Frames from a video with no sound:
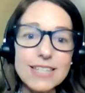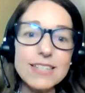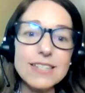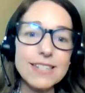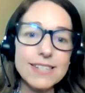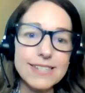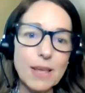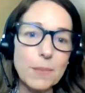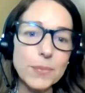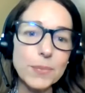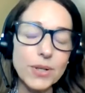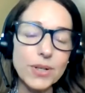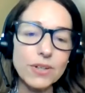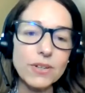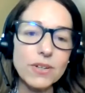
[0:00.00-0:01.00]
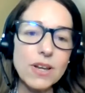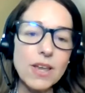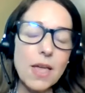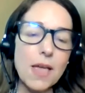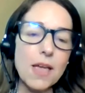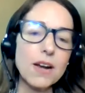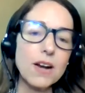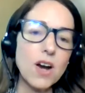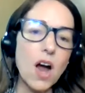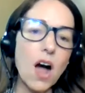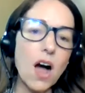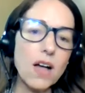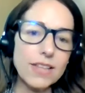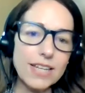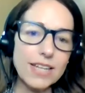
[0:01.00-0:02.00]
in December
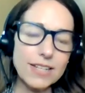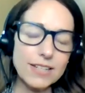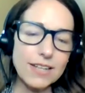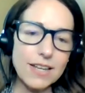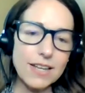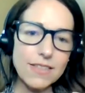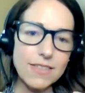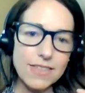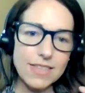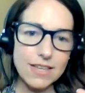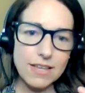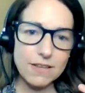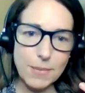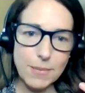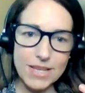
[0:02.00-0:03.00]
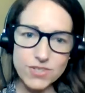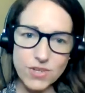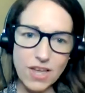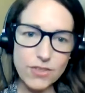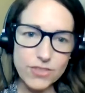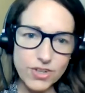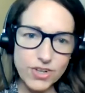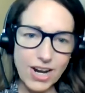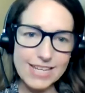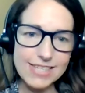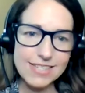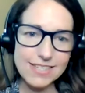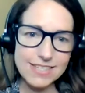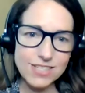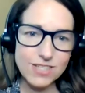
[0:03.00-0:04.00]
calling the mental health
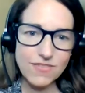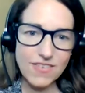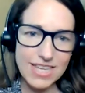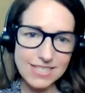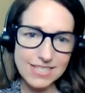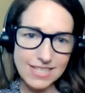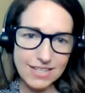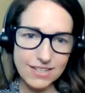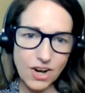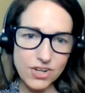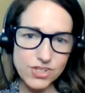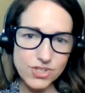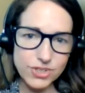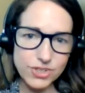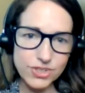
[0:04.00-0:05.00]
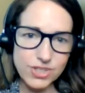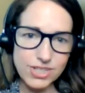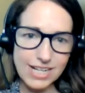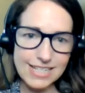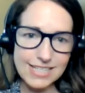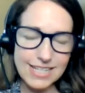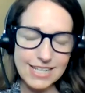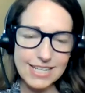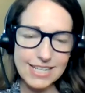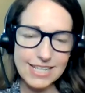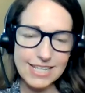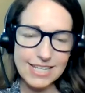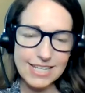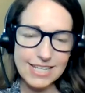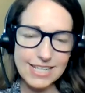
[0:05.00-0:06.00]
crisis facing our children and
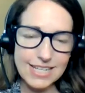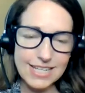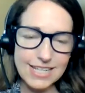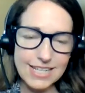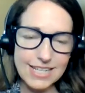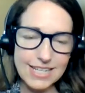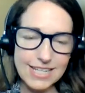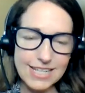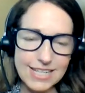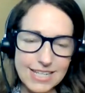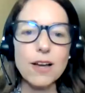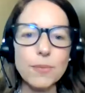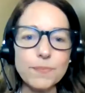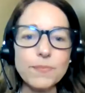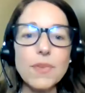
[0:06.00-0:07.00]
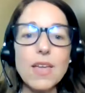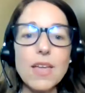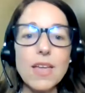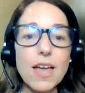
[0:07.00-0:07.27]
teens